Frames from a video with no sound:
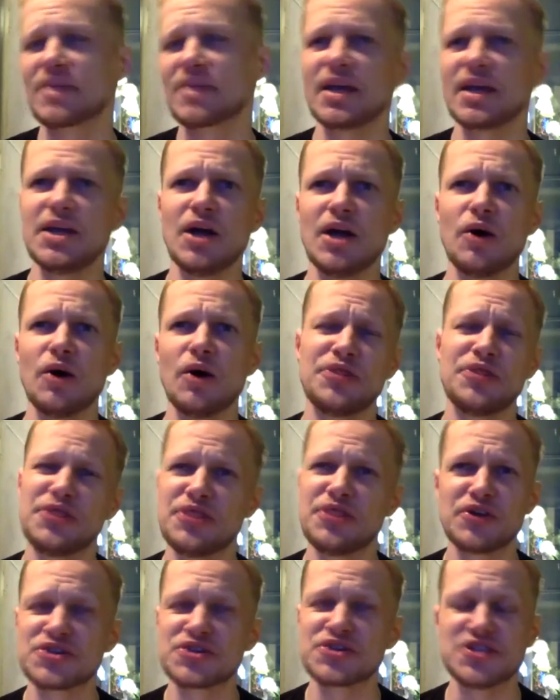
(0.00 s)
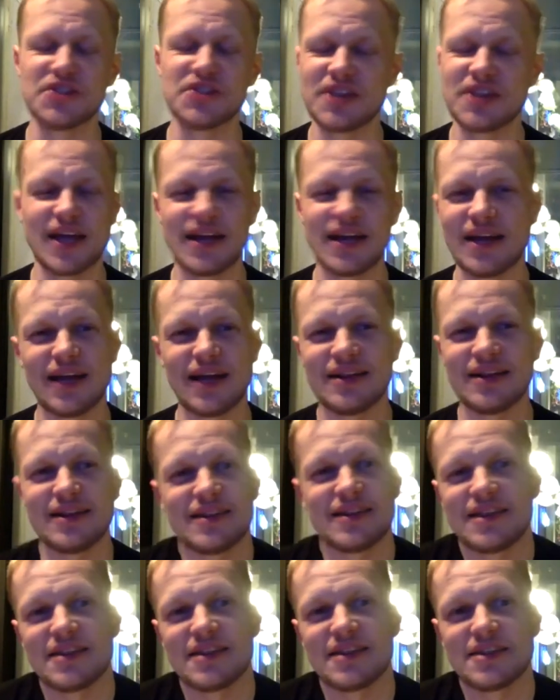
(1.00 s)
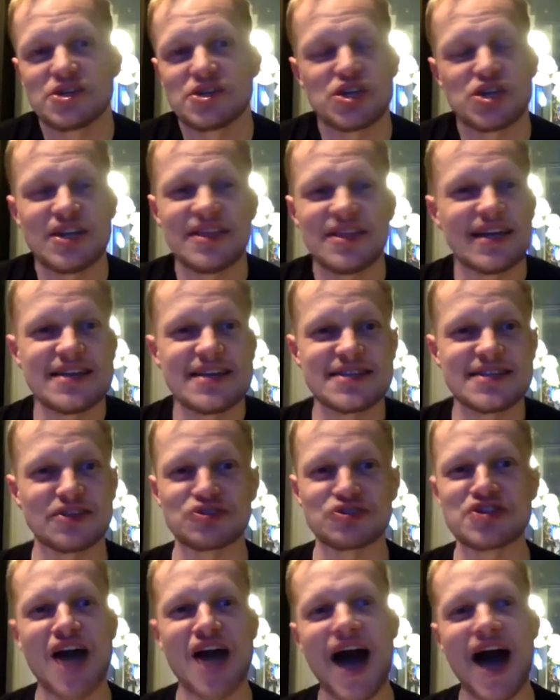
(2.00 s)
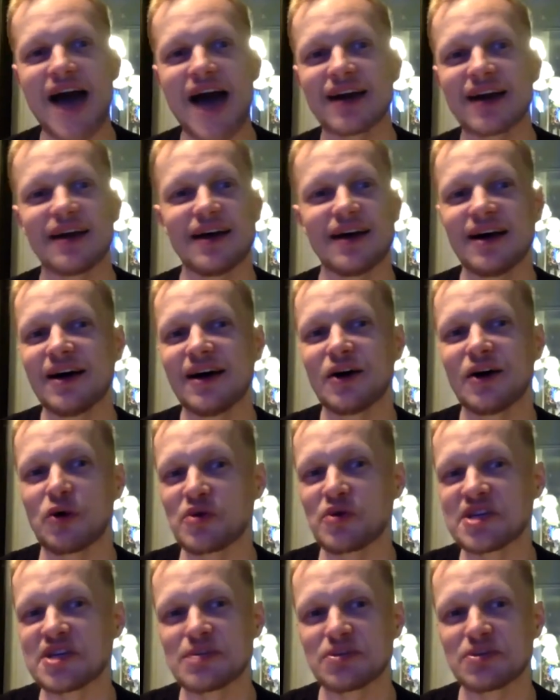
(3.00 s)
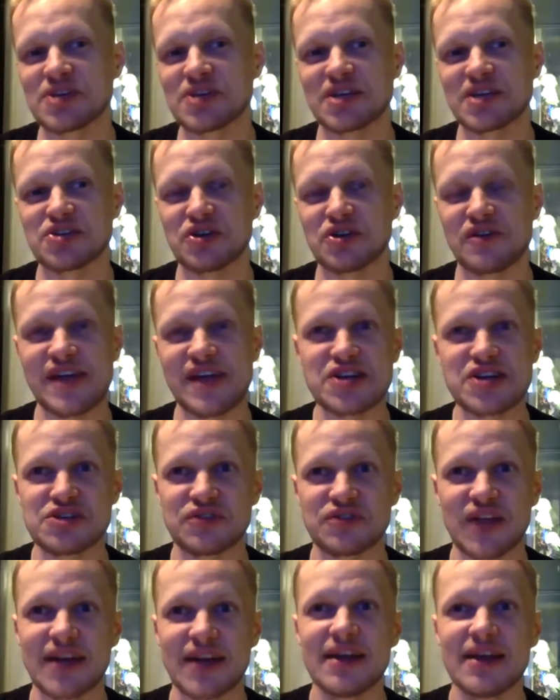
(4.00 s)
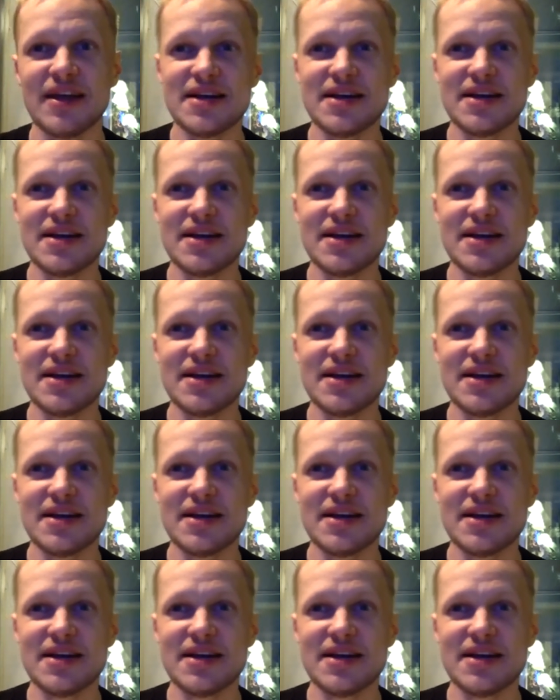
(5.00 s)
You know, there's, and, and the, the shitty thing is that there's not uh, a reasonable set of certifications for that.